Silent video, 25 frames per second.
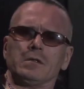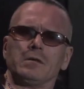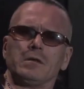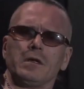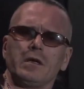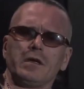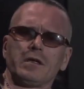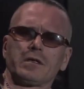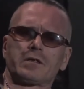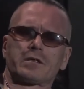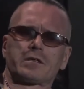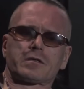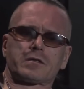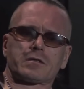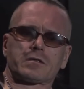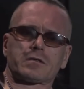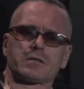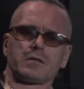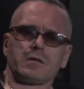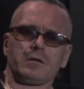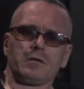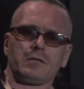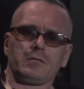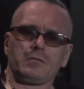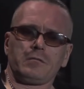it's
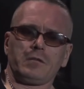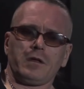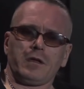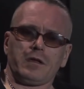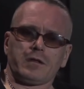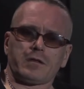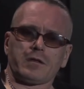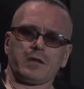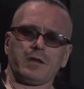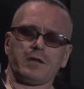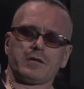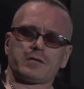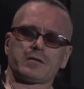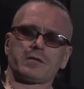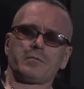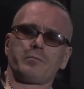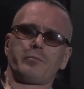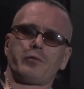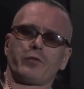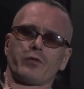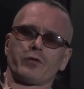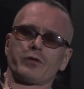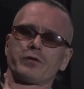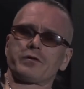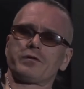
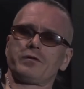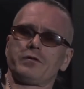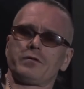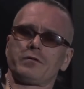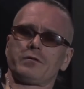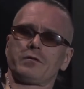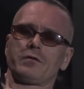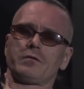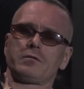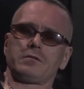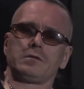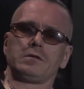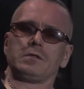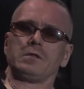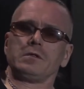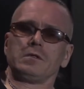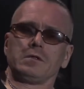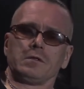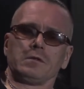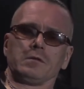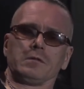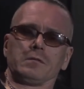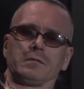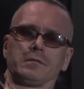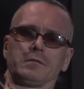important.
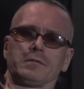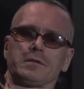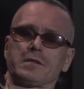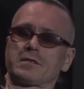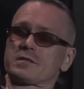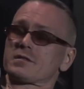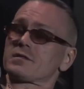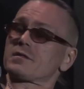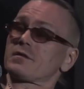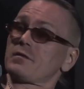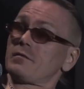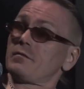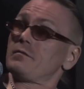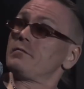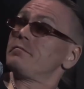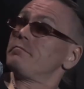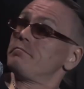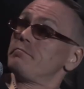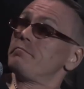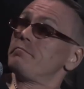This is a